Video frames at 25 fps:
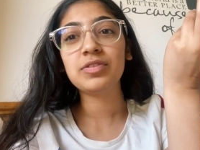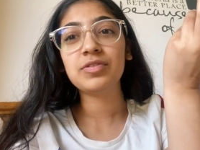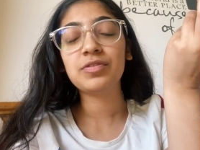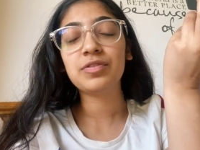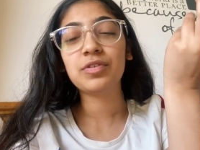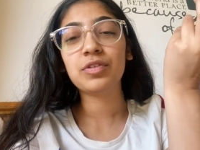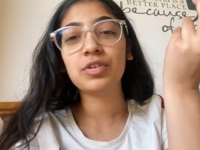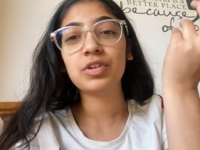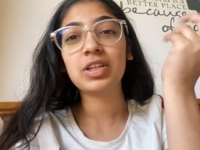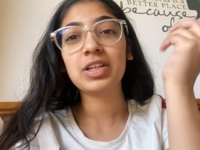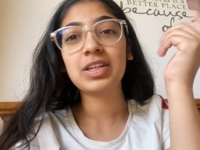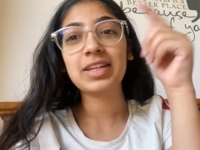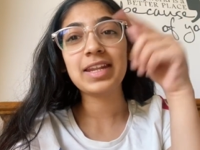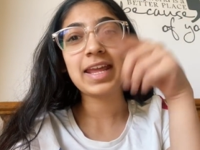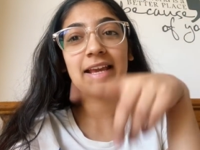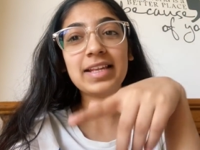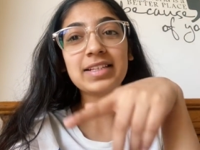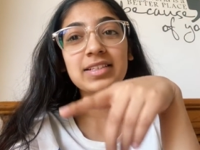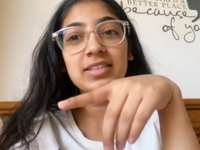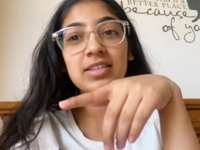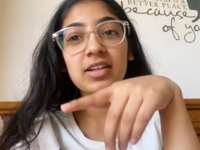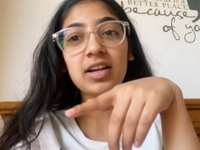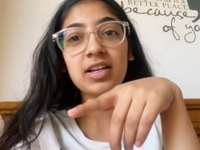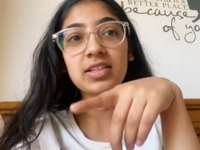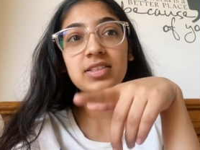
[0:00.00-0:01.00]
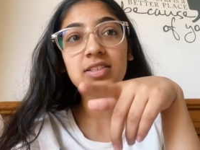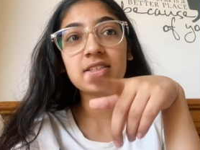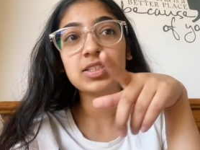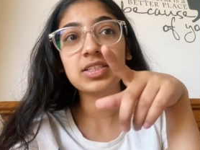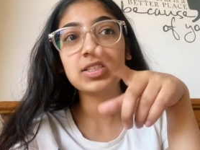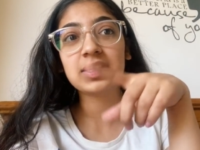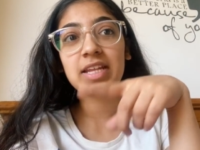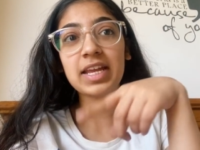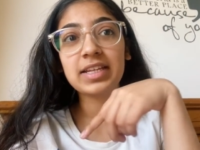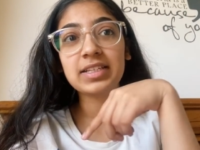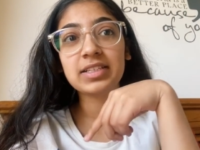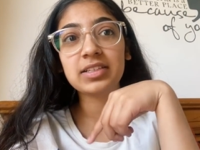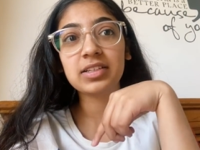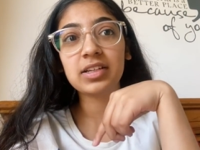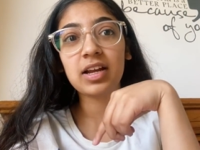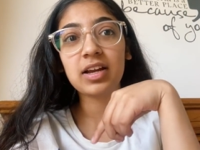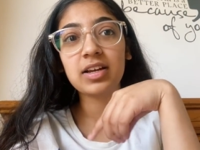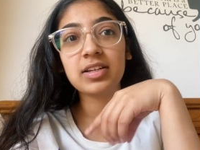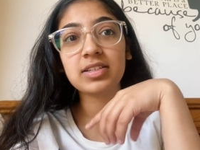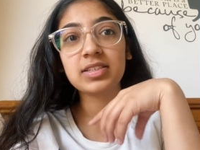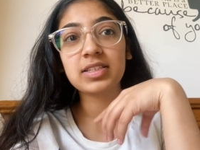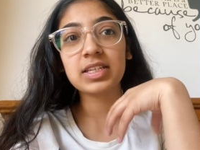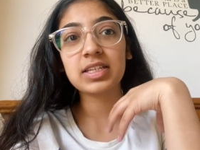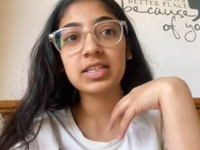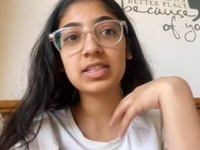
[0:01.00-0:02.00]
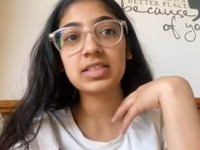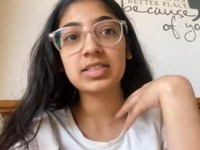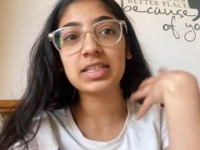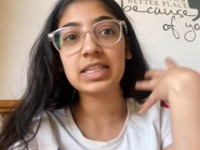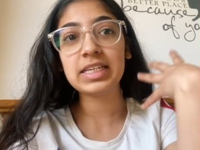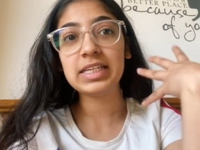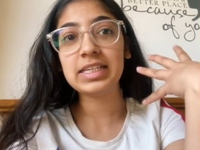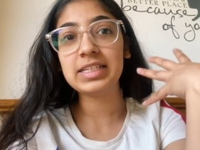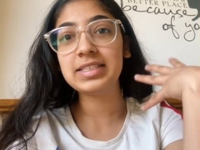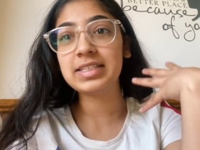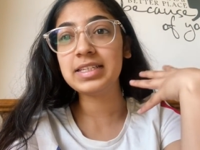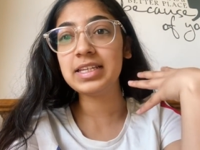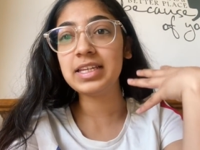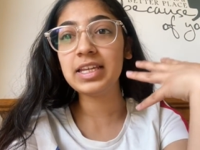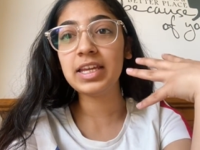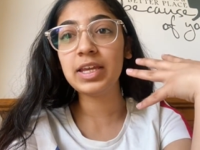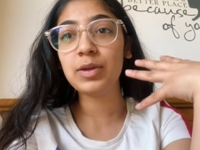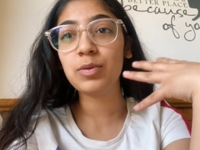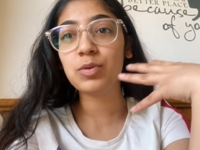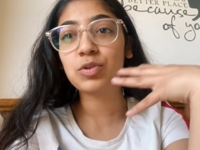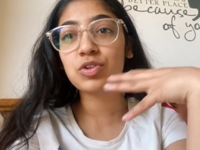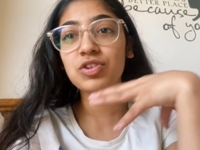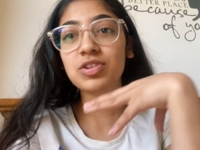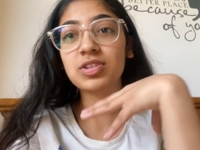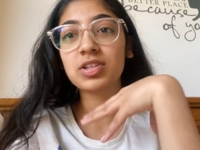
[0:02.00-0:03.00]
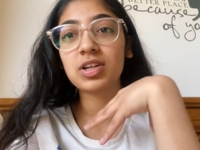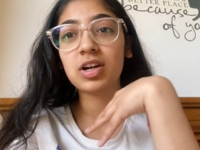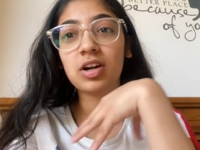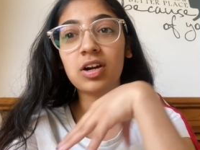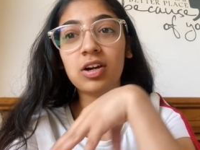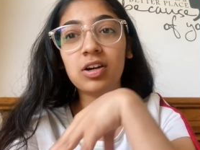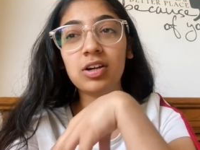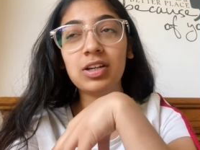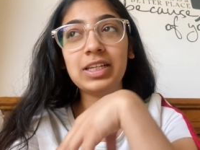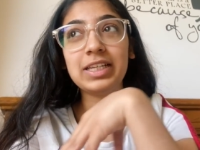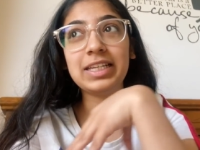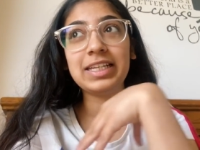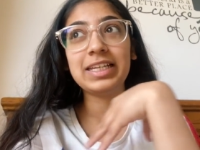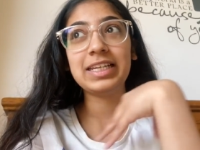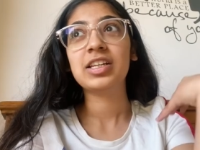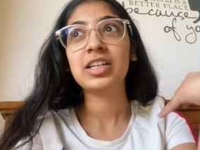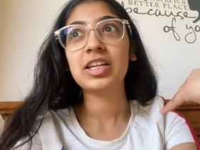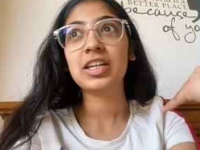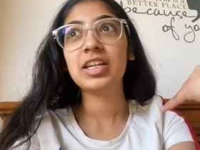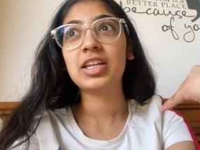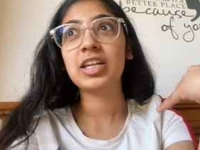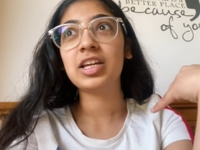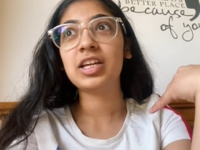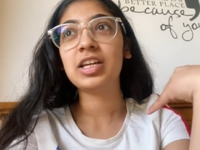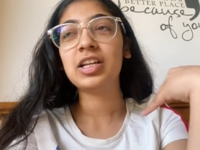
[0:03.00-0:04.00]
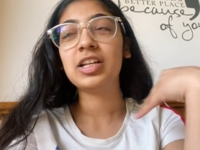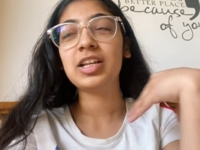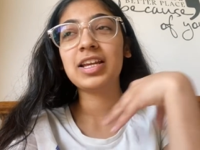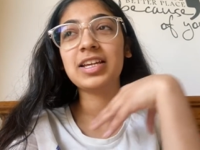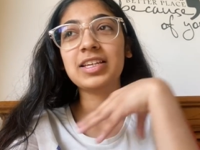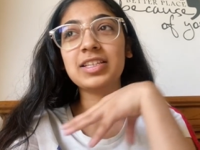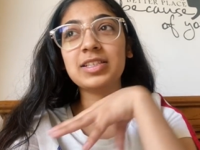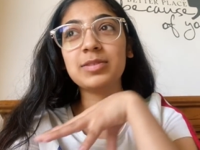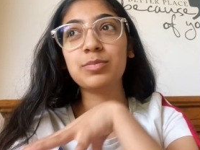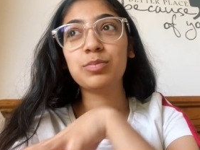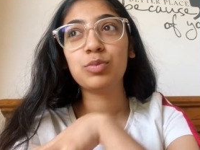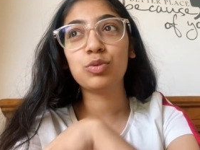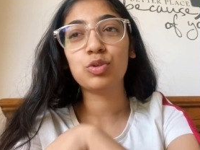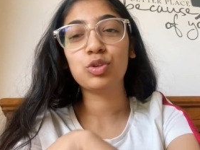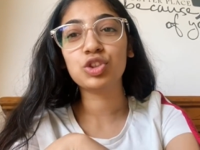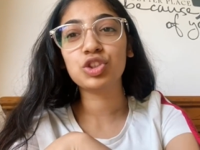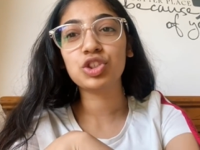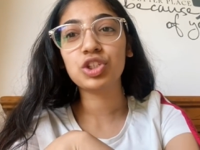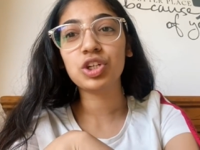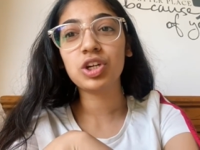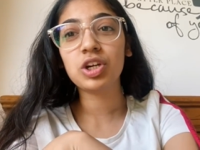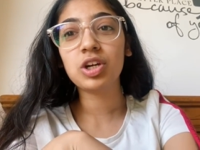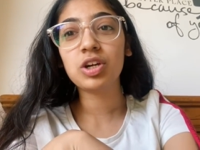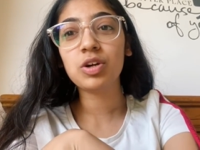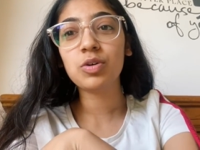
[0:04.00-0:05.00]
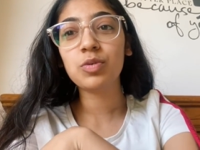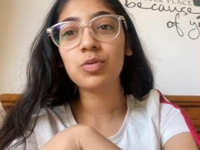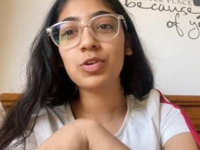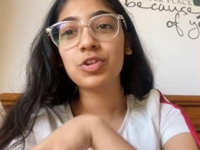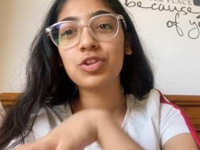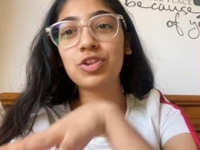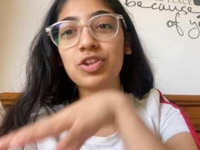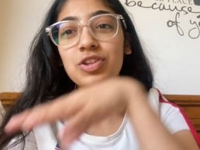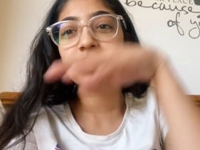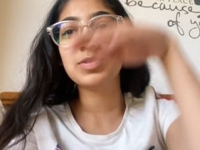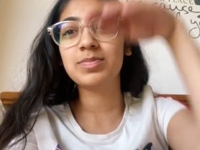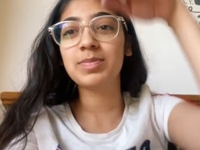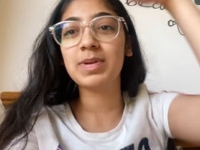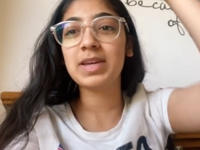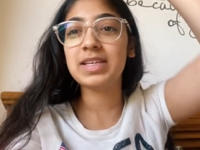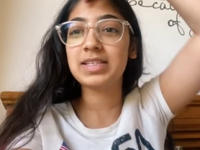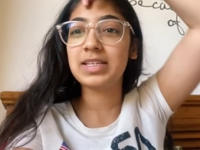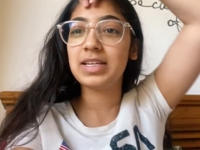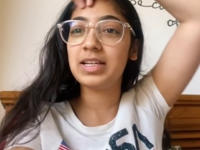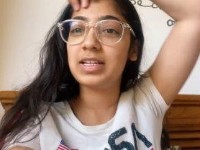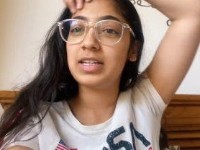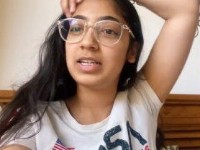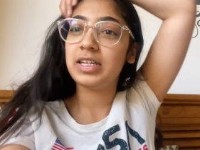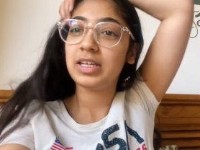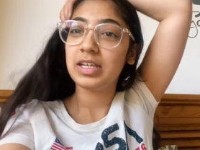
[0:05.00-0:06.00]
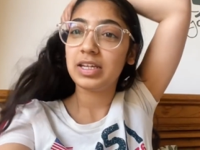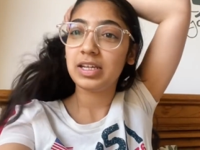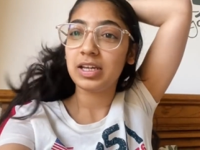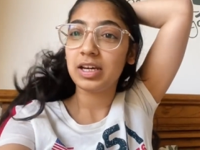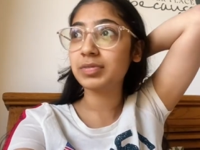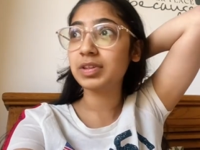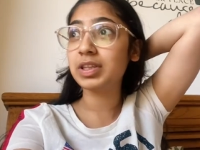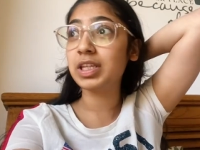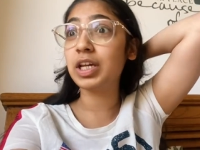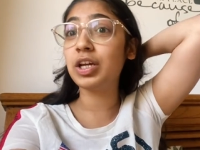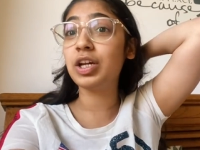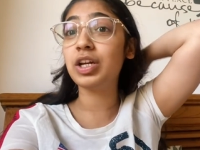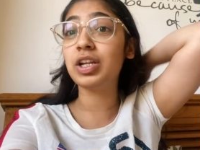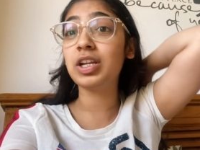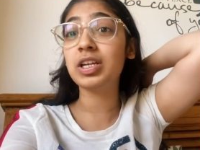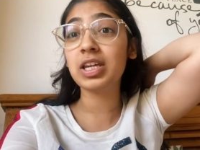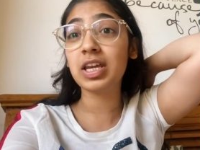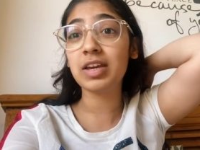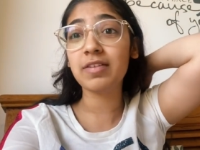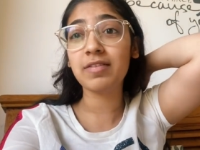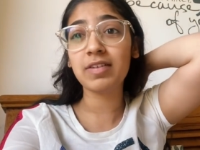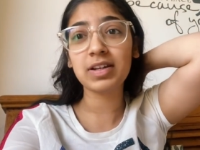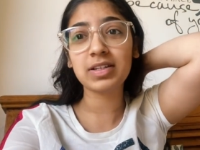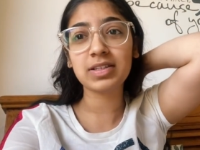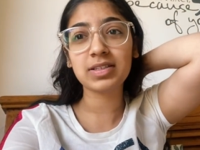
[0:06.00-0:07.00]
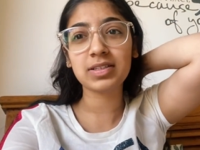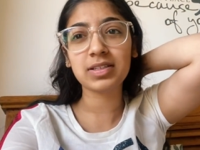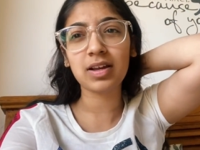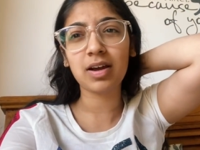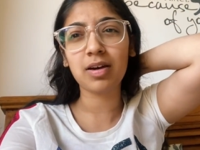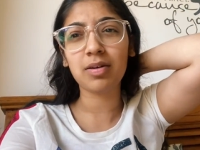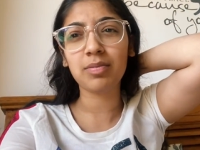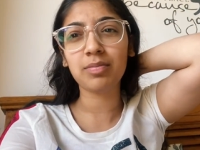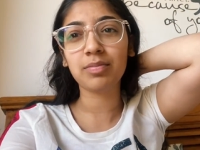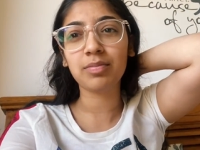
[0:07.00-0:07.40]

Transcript: for the next class because next class is ECE which is early clinical exposure which is basically they're gonna give us some